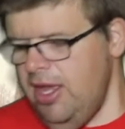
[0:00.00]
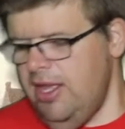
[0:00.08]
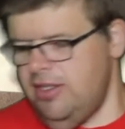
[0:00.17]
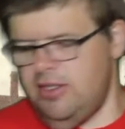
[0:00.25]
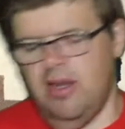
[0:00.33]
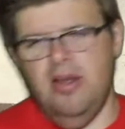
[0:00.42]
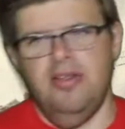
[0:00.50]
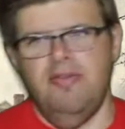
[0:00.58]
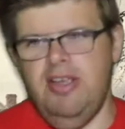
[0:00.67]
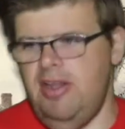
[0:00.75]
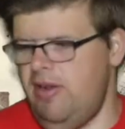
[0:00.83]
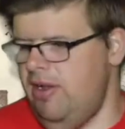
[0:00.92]
Stars
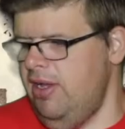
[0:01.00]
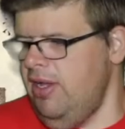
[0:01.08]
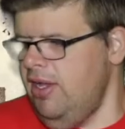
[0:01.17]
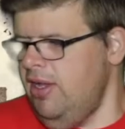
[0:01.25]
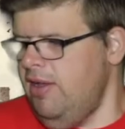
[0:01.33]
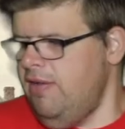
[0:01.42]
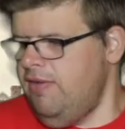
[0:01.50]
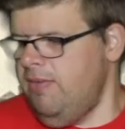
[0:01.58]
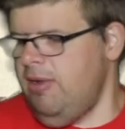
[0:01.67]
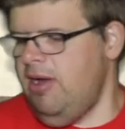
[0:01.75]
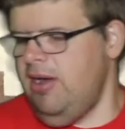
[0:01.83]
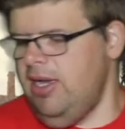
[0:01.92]
Vera
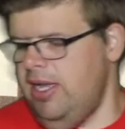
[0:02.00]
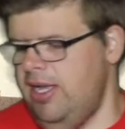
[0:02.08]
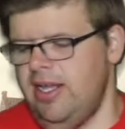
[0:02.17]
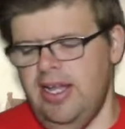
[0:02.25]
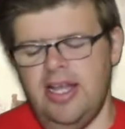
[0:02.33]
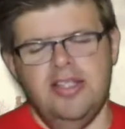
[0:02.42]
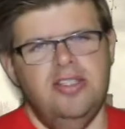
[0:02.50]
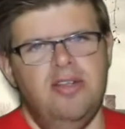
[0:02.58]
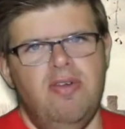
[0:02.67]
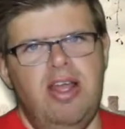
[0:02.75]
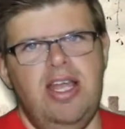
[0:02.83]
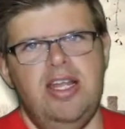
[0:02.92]
Farmiga as
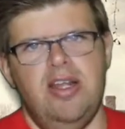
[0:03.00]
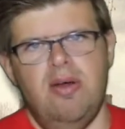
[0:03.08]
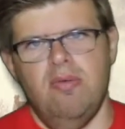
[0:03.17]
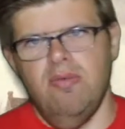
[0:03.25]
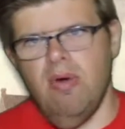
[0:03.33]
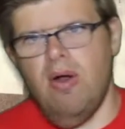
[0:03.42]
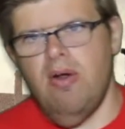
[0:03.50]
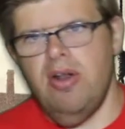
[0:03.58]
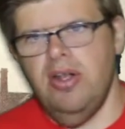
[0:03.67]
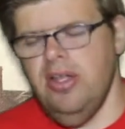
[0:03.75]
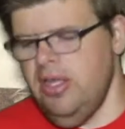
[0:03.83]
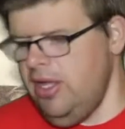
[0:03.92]
Lorraine
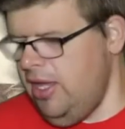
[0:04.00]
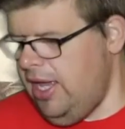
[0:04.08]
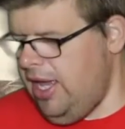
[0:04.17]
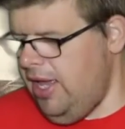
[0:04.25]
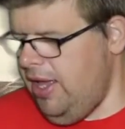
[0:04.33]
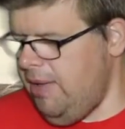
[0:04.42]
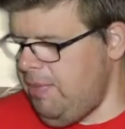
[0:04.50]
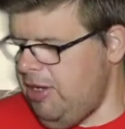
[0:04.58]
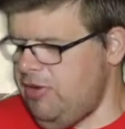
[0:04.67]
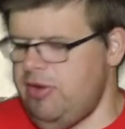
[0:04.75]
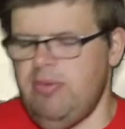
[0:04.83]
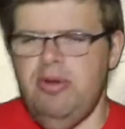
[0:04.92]
Warren,
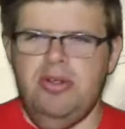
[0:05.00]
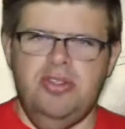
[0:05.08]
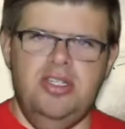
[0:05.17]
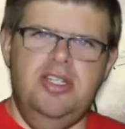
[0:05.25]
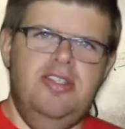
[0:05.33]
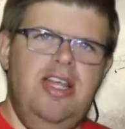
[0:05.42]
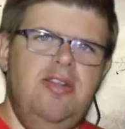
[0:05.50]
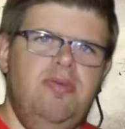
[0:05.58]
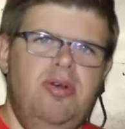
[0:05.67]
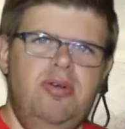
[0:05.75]
Patrick Wilson as Ed